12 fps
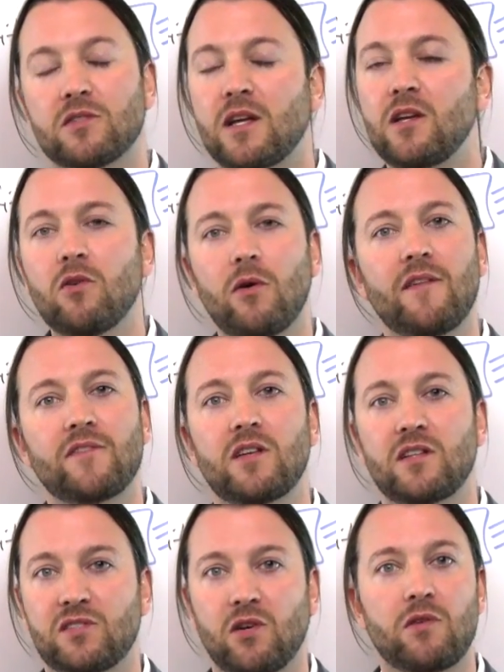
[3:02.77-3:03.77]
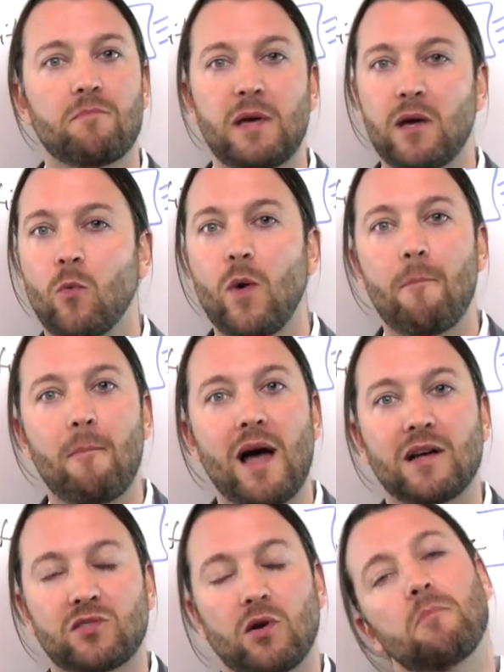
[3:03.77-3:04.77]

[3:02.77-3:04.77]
Now, you don't have to necessarily be a webmaster.